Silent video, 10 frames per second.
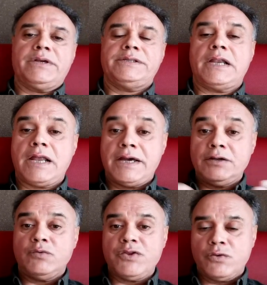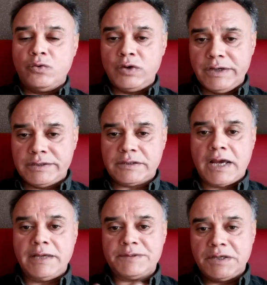saline with all its
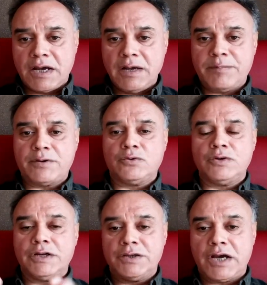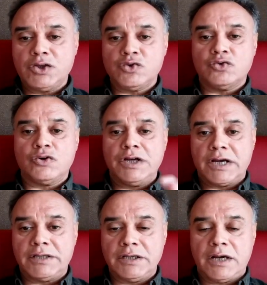types, the hypertonic, the isotonic,
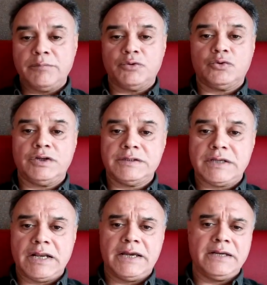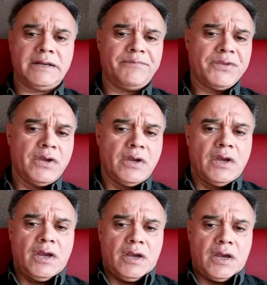and the hypotonic saline.
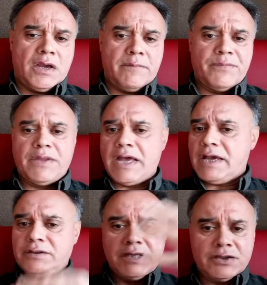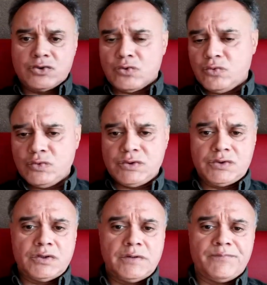And
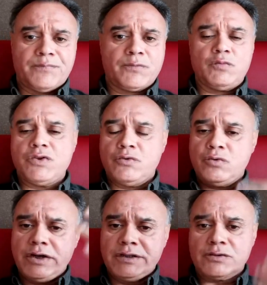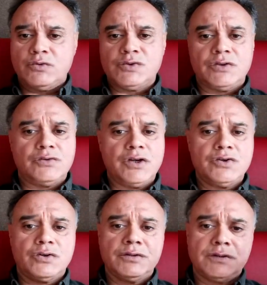dextrose with all its
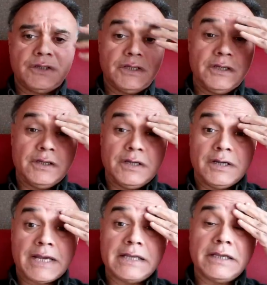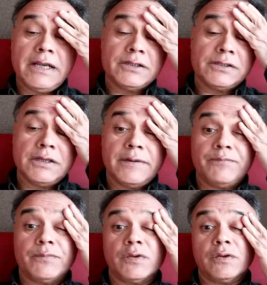concentrations, the catalyx
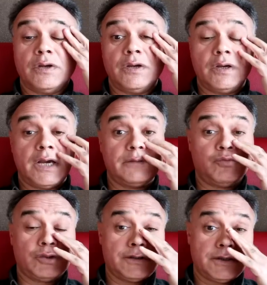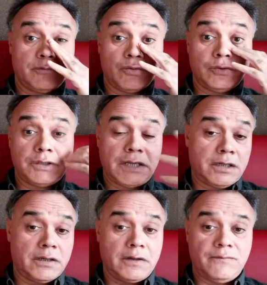and potassium
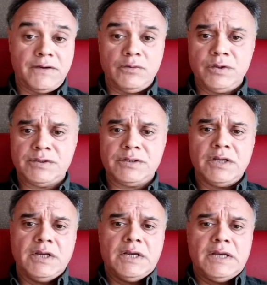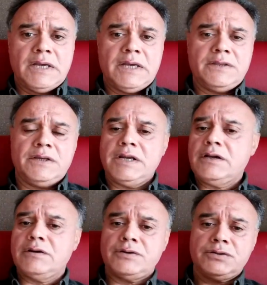containing fluids, the
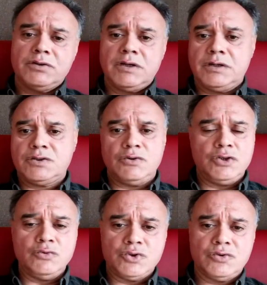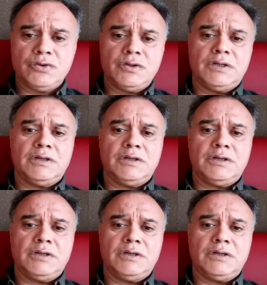Ringer's solution,